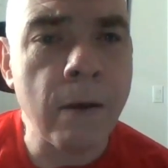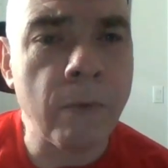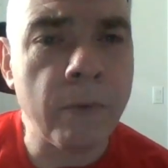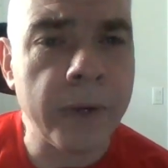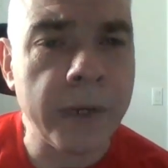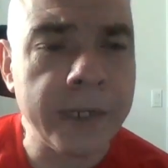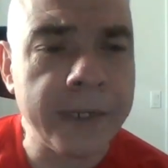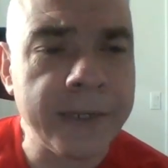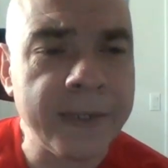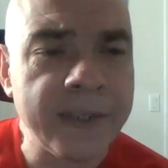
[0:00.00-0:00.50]

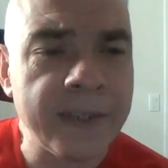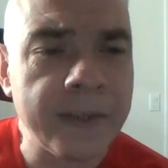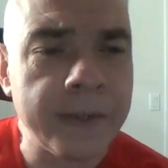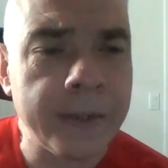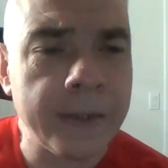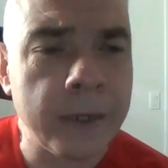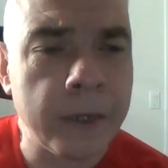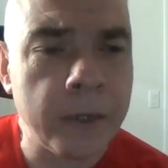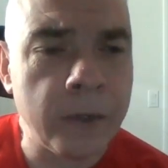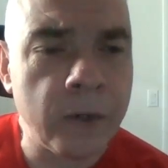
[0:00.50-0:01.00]
Released
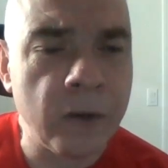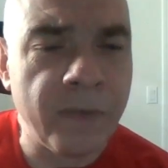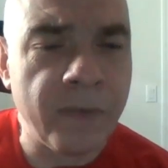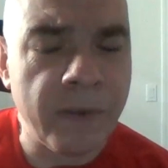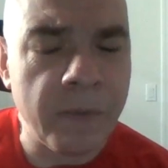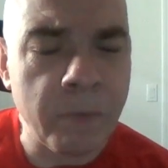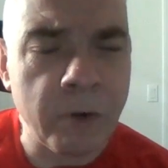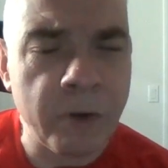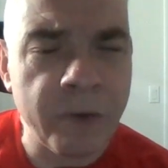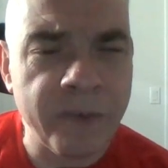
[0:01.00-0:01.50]
in
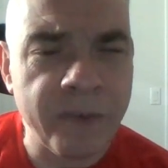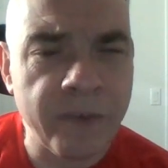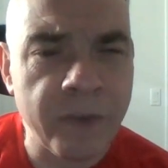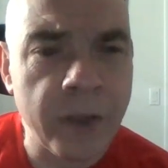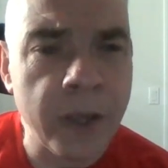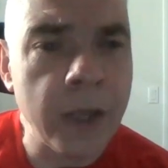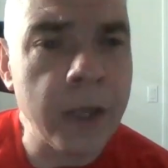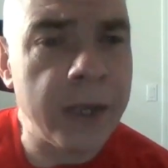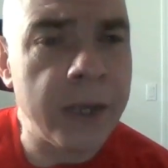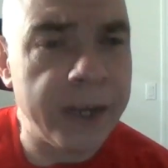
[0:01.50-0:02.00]
November of
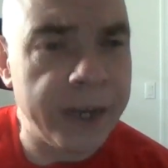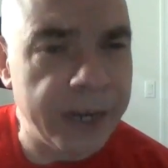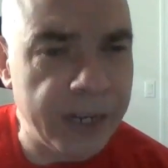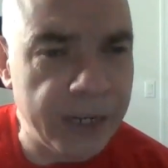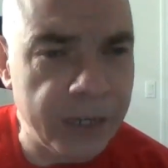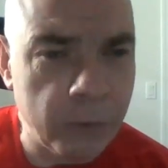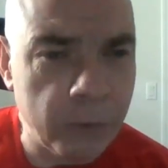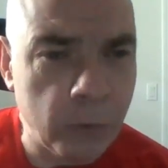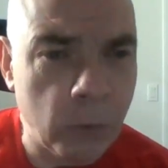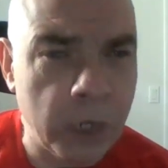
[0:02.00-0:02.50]

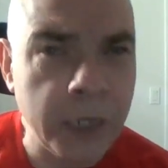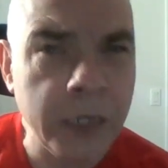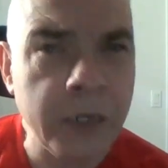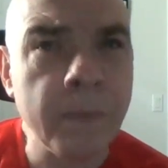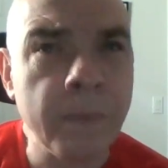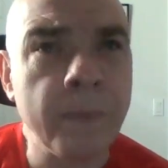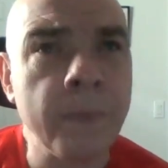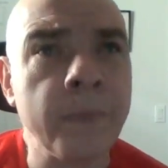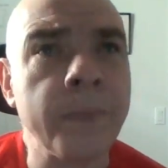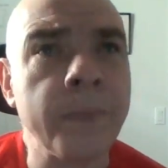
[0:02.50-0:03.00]
81.